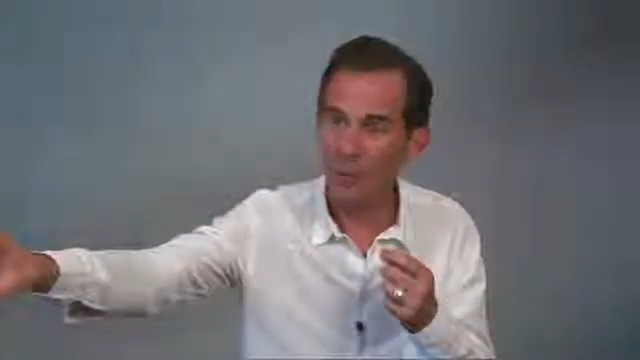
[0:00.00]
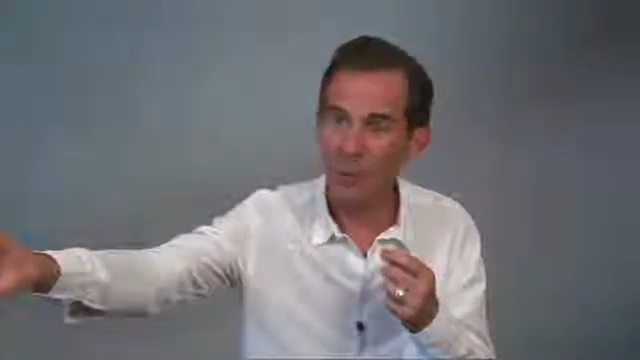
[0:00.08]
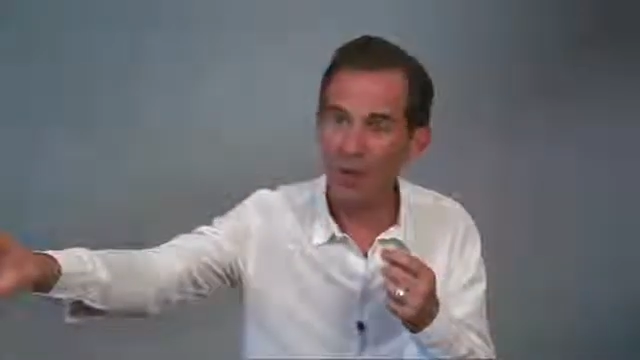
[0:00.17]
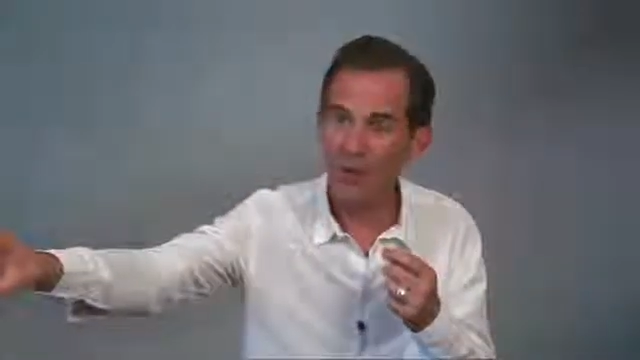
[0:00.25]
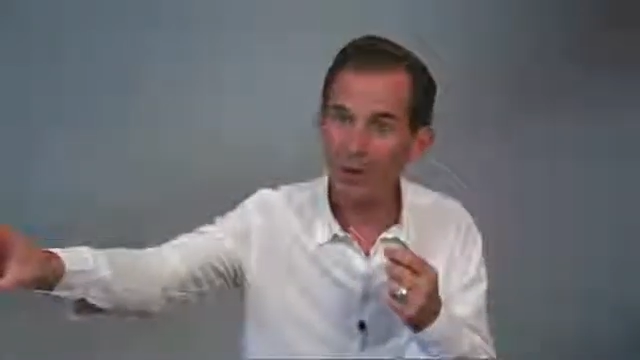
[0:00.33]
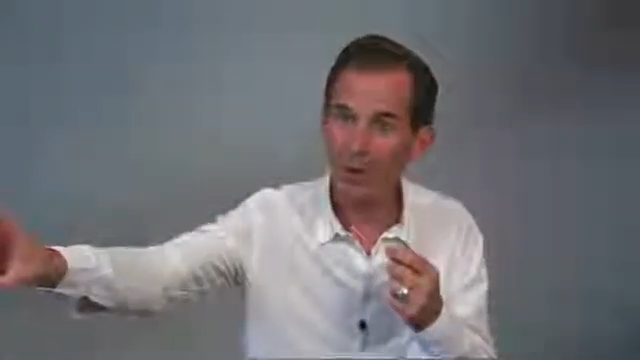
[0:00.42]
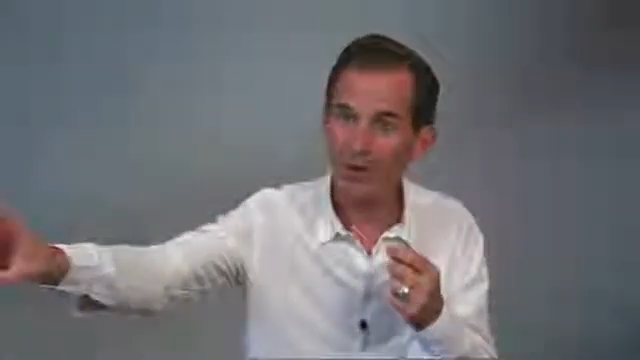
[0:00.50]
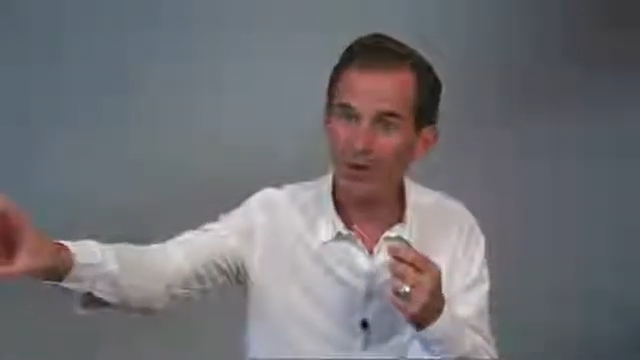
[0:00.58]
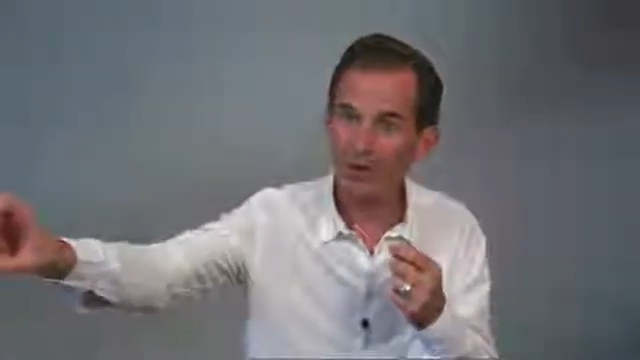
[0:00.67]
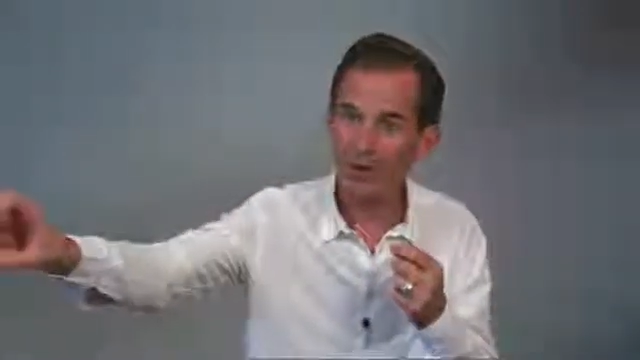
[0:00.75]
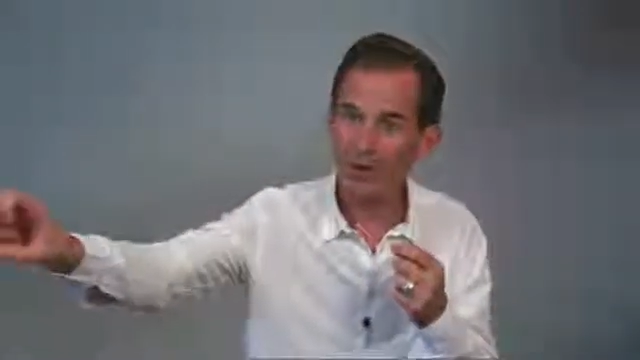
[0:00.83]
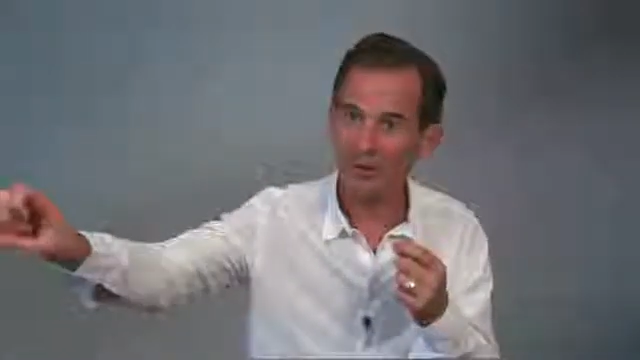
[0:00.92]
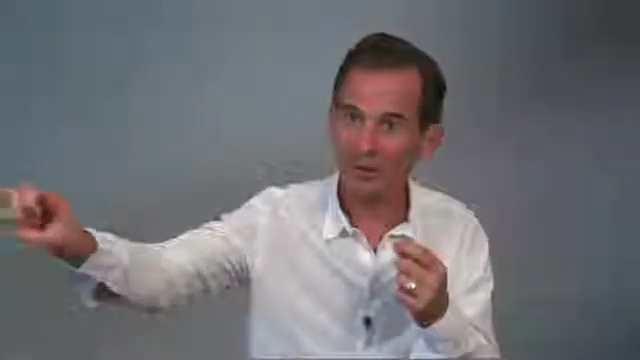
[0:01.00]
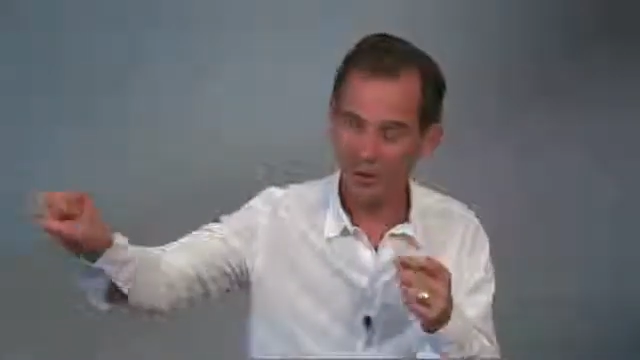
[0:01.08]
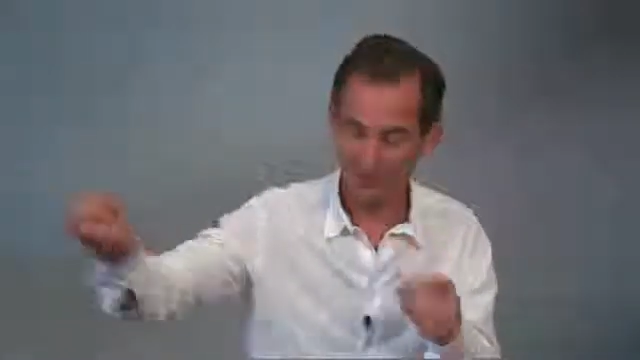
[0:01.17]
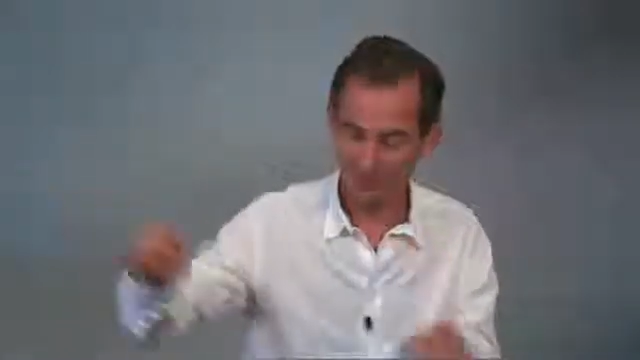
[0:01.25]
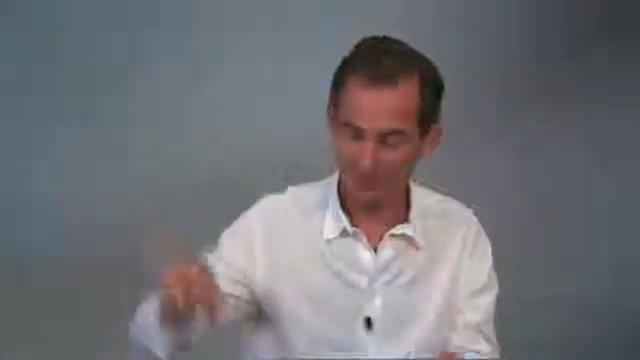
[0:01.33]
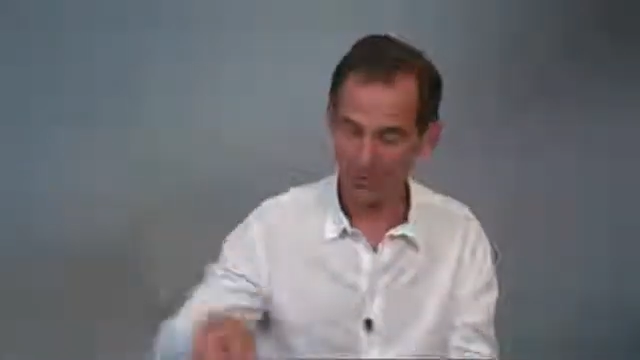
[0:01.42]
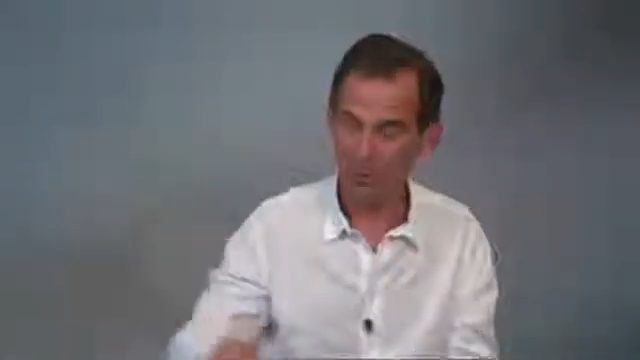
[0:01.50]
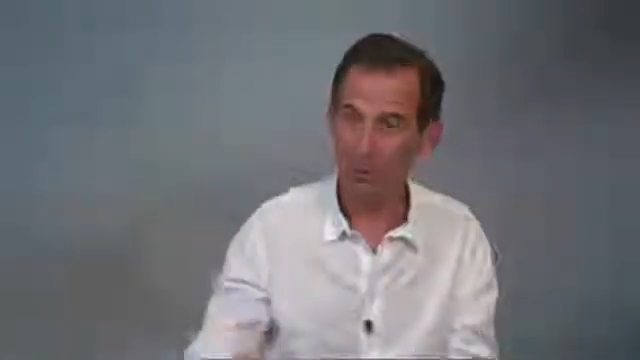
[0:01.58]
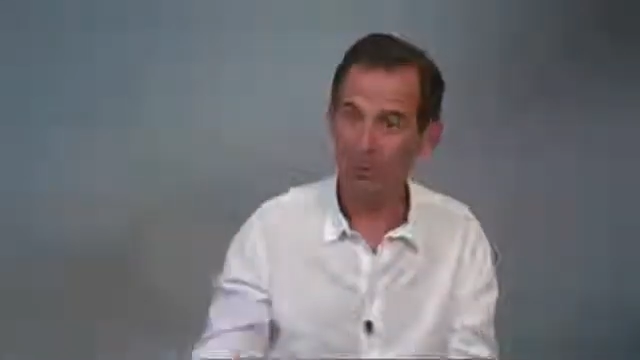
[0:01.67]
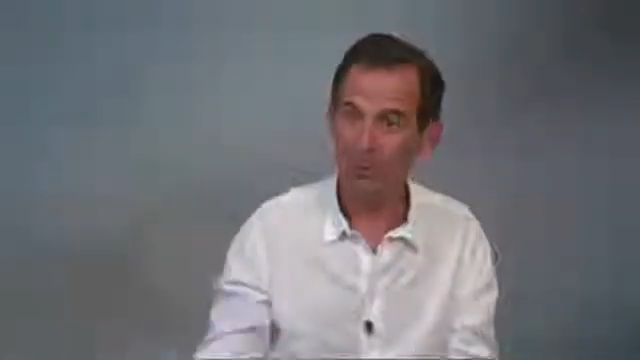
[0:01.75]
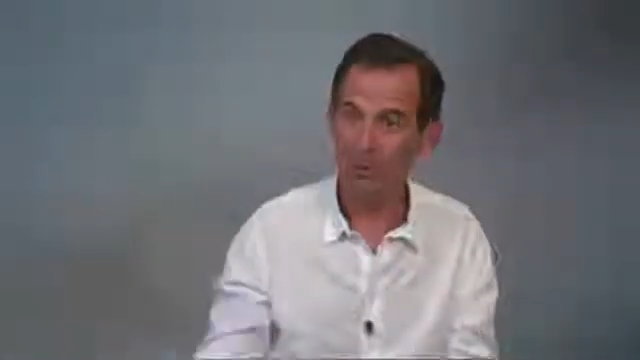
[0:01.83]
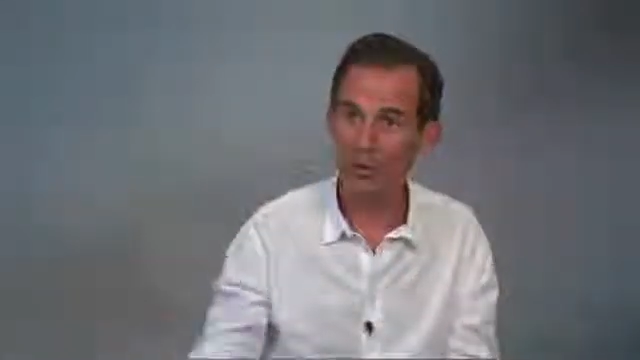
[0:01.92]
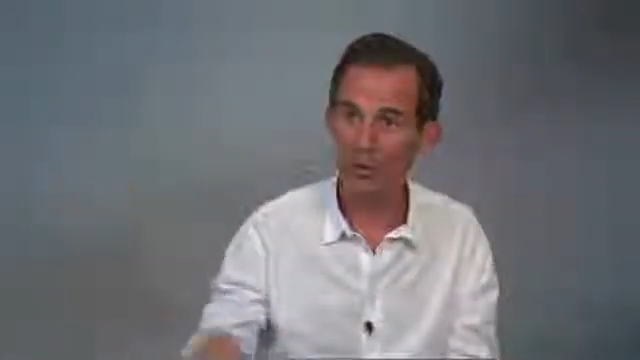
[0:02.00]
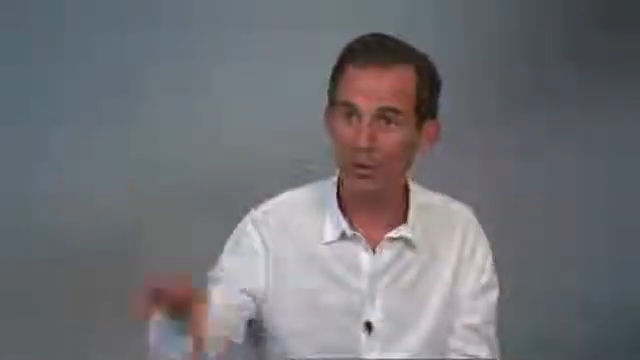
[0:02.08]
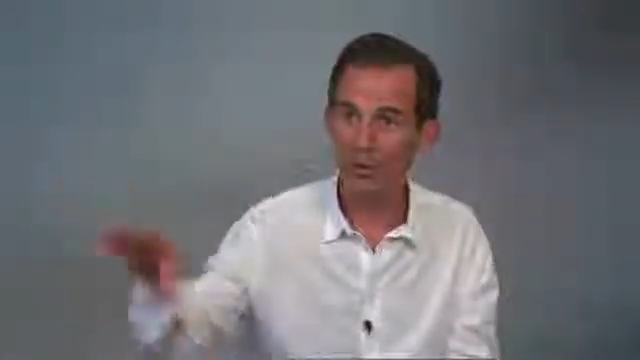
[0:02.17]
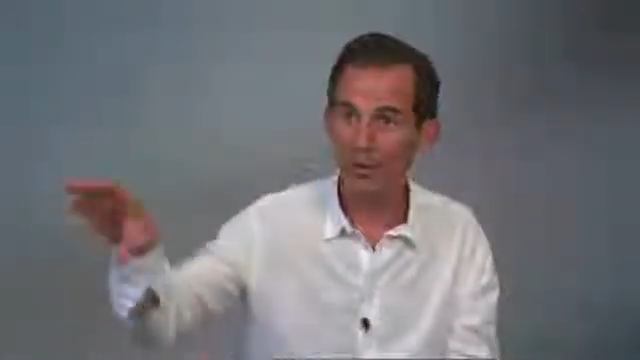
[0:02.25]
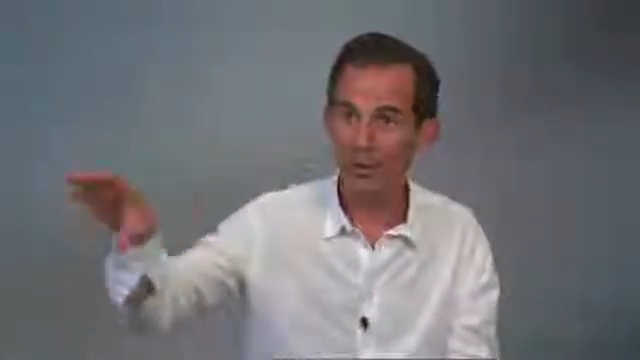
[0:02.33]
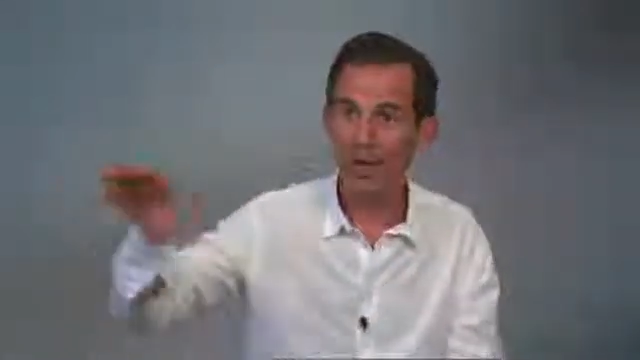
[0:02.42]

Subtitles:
one object, called the body,